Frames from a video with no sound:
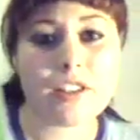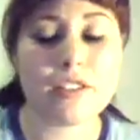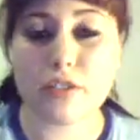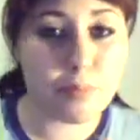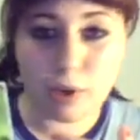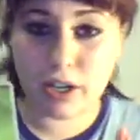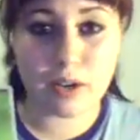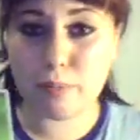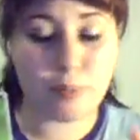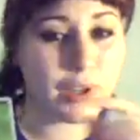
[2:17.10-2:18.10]
It's
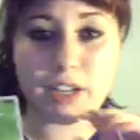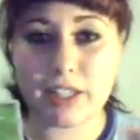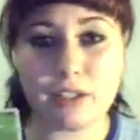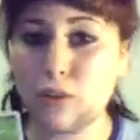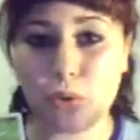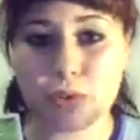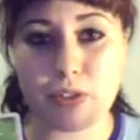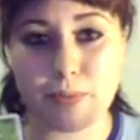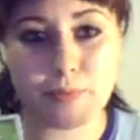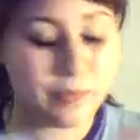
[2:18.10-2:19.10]
bloody
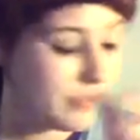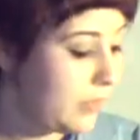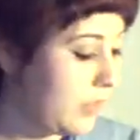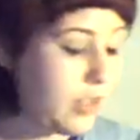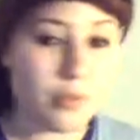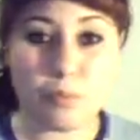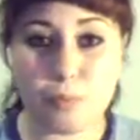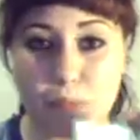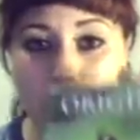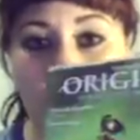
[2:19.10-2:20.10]
awesome.
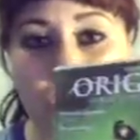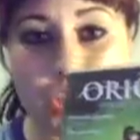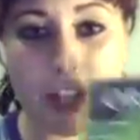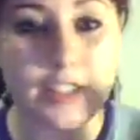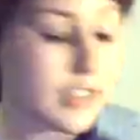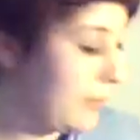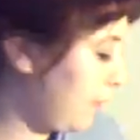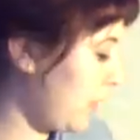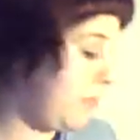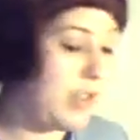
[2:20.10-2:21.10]
Watch it
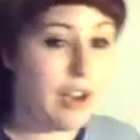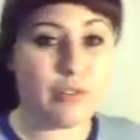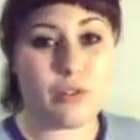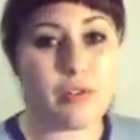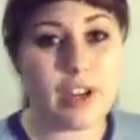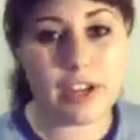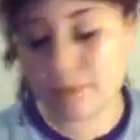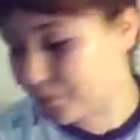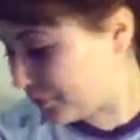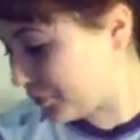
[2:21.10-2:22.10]
if you haven't already.
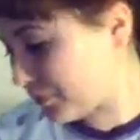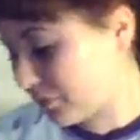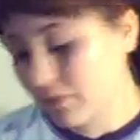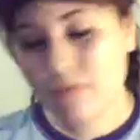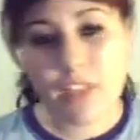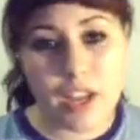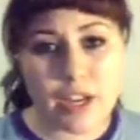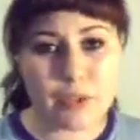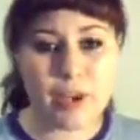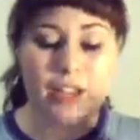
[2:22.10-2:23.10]

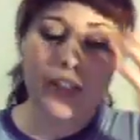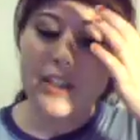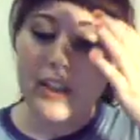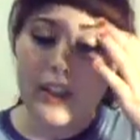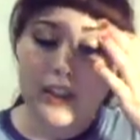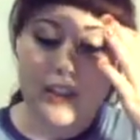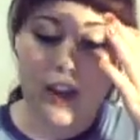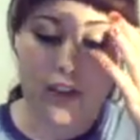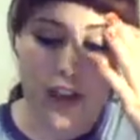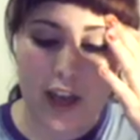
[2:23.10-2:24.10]
Anyway,
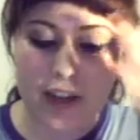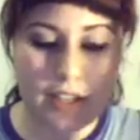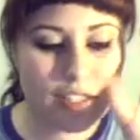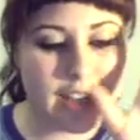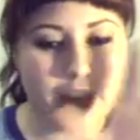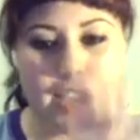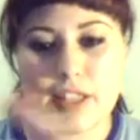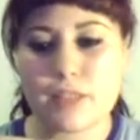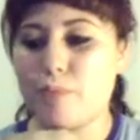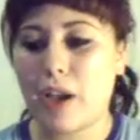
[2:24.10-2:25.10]
so yeah, Nestlé are getting
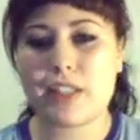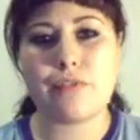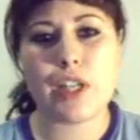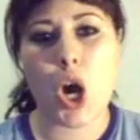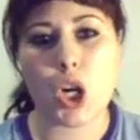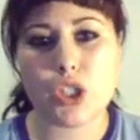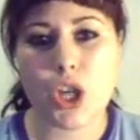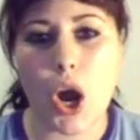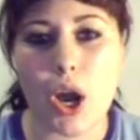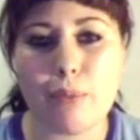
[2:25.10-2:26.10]
this massively hard
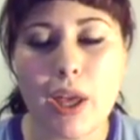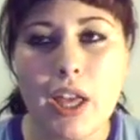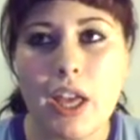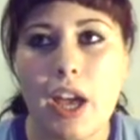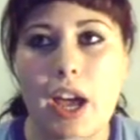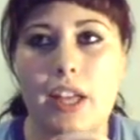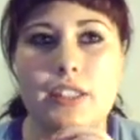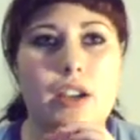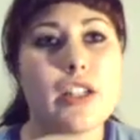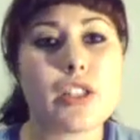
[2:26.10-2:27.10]
time,
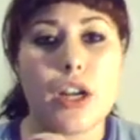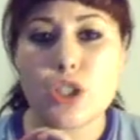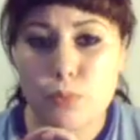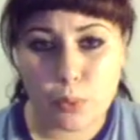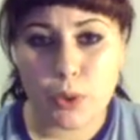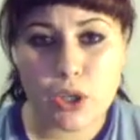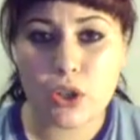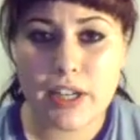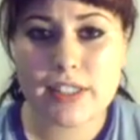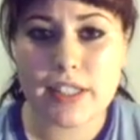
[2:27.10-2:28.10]
and I decided to
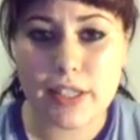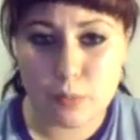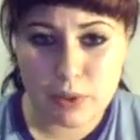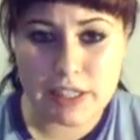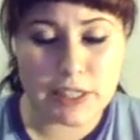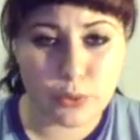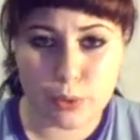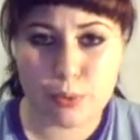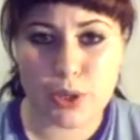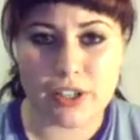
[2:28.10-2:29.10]
boycott Nestlé completely, or
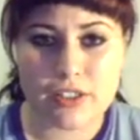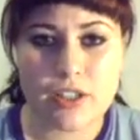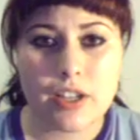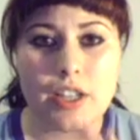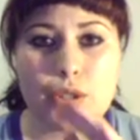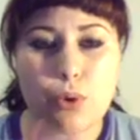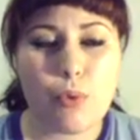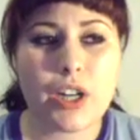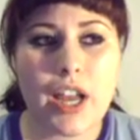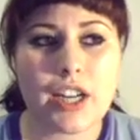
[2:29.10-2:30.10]
the product. So I
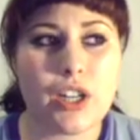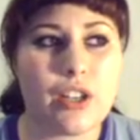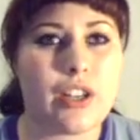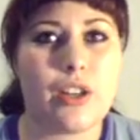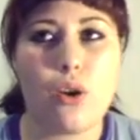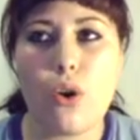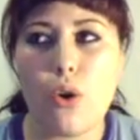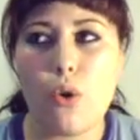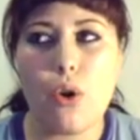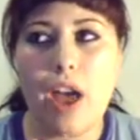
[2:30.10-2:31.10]
went and had a look at
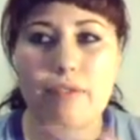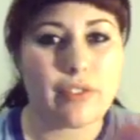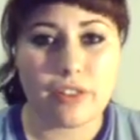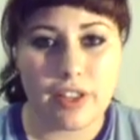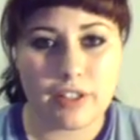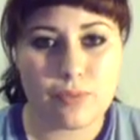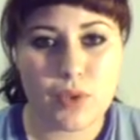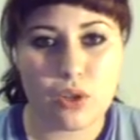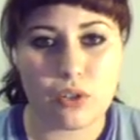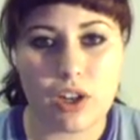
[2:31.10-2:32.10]
everything
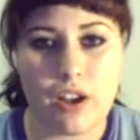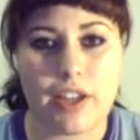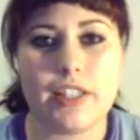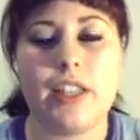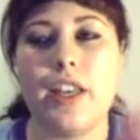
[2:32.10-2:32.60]
online,